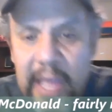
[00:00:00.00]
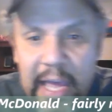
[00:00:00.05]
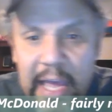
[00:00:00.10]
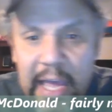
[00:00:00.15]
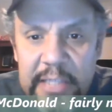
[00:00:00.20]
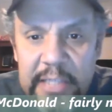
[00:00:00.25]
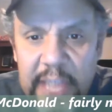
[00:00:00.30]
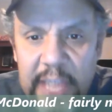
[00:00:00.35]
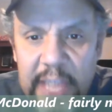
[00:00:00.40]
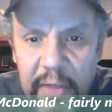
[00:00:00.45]

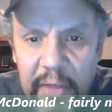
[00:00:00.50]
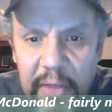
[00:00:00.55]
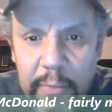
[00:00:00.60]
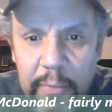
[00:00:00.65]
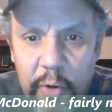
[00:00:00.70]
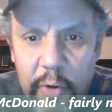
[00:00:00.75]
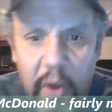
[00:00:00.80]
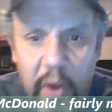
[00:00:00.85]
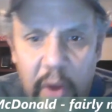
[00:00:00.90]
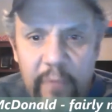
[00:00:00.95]
Tell them
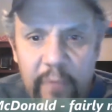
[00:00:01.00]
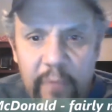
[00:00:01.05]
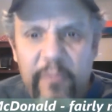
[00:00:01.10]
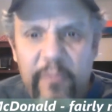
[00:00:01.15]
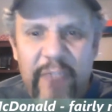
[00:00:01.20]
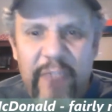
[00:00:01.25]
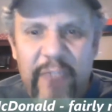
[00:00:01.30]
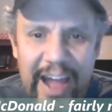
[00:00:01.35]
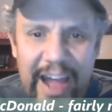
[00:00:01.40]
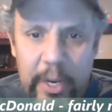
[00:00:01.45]
they're all
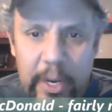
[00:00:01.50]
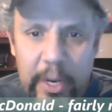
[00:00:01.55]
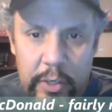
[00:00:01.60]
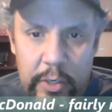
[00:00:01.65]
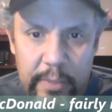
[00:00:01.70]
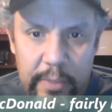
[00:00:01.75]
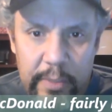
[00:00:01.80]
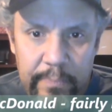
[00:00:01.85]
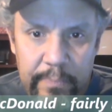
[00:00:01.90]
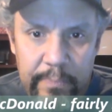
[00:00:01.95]

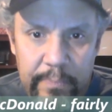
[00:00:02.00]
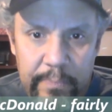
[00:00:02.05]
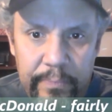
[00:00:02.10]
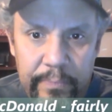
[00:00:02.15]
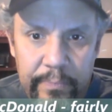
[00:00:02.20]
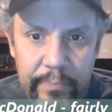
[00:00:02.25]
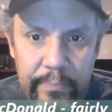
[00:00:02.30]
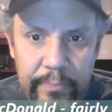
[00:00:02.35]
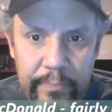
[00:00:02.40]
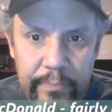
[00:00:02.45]
fired.
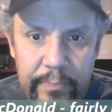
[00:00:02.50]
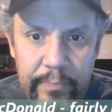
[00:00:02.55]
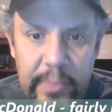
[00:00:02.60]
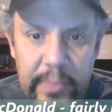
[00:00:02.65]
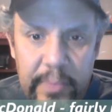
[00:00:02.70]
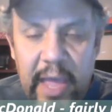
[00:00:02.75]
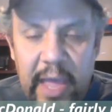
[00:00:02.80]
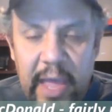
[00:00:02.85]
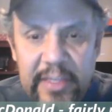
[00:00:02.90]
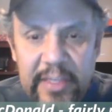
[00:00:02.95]

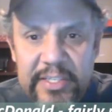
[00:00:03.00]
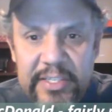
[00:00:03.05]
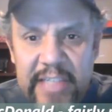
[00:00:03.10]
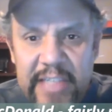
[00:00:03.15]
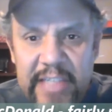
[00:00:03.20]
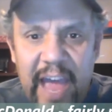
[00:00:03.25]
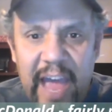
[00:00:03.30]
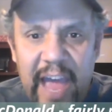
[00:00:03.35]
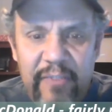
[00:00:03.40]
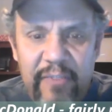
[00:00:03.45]
And the
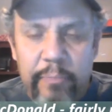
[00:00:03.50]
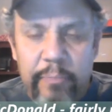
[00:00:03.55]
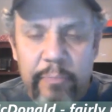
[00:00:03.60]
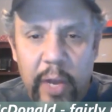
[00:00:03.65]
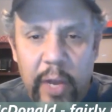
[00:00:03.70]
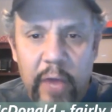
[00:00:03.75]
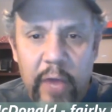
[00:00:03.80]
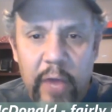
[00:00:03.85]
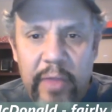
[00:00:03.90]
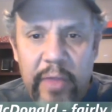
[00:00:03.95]
staff
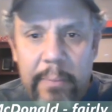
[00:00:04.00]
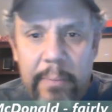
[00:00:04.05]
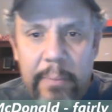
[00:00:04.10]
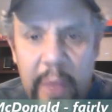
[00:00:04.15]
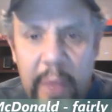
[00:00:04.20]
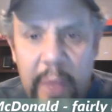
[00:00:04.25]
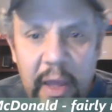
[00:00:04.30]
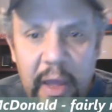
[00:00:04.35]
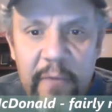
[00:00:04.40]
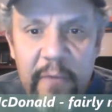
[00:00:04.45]
below them,
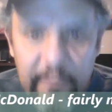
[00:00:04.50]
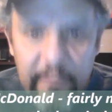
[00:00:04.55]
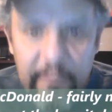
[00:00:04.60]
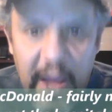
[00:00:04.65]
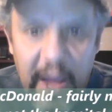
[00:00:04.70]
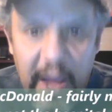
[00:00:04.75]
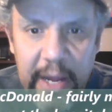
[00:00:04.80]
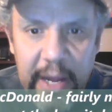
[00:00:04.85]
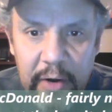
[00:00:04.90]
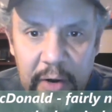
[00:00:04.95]

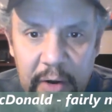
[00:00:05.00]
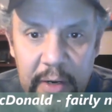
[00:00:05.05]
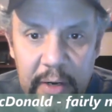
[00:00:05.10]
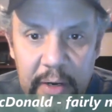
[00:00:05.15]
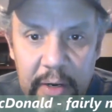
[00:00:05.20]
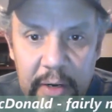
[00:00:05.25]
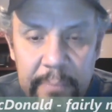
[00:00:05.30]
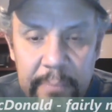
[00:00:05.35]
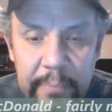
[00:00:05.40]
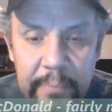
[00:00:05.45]
fired.
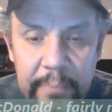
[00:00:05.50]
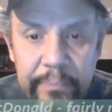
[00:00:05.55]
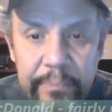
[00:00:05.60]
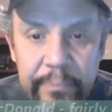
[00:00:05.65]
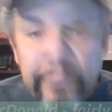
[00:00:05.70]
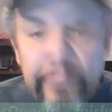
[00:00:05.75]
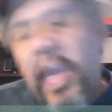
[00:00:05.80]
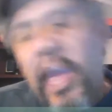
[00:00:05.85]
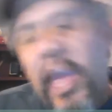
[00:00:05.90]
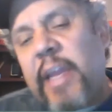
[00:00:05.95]

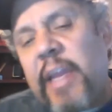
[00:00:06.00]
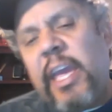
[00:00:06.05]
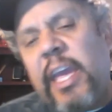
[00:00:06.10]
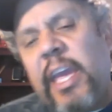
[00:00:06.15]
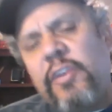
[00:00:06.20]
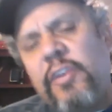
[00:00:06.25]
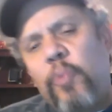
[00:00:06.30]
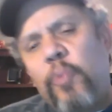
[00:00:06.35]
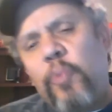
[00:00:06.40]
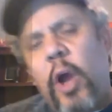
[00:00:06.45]
And
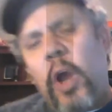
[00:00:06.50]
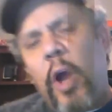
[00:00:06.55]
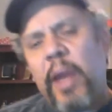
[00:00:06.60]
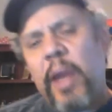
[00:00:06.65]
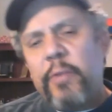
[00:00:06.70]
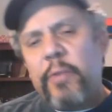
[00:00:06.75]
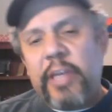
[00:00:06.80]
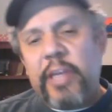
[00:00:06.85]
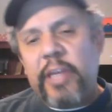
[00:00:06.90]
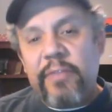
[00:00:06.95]
each one, I
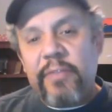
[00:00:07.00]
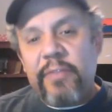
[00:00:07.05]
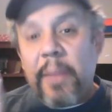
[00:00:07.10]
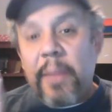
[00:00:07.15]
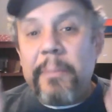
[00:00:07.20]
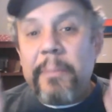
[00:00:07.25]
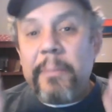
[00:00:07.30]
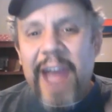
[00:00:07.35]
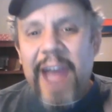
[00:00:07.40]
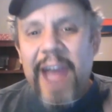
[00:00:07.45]
would give
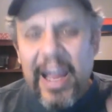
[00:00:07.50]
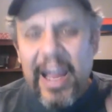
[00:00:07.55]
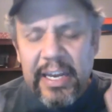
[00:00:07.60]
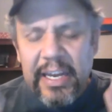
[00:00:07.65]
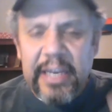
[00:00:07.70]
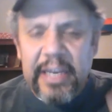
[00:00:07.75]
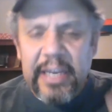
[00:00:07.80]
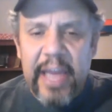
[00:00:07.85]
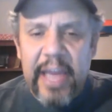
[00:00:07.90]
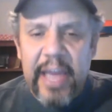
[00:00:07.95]
them
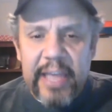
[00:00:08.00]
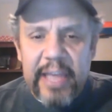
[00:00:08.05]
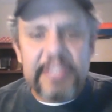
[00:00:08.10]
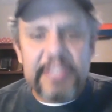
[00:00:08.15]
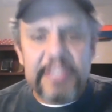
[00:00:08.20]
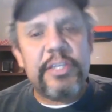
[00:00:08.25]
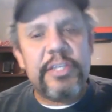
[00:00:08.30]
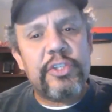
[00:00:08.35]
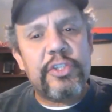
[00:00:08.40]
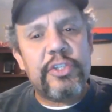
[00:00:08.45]
90
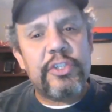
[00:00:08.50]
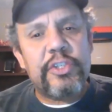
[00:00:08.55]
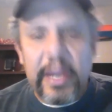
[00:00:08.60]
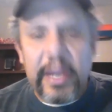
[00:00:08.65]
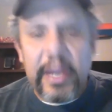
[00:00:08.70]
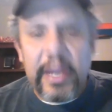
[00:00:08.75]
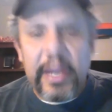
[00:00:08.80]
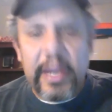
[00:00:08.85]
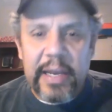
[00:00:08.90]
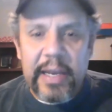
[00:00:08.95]
days to
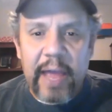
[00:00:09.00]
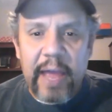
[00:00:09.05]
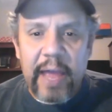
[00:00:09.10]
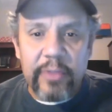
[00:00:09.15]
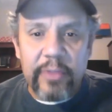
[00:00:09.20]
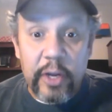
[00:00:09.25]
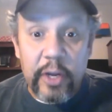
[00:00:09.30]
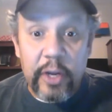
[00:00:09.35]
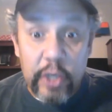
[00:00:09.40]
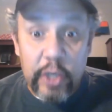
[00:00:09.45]
straighten out
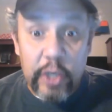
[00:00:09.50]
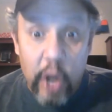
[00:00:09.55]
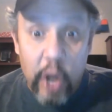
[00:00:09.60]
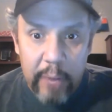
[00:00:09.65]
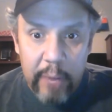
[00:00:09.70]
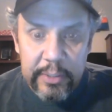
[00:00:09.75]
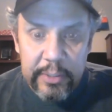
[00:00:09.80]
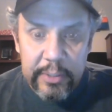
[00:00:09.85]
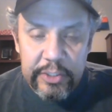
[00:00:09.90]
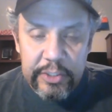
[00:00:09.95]
their
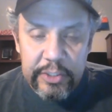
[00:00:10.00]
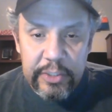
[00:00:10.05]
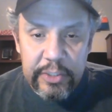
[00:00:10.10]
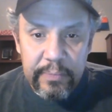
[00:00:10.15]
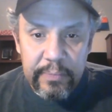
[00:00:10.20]
garbage.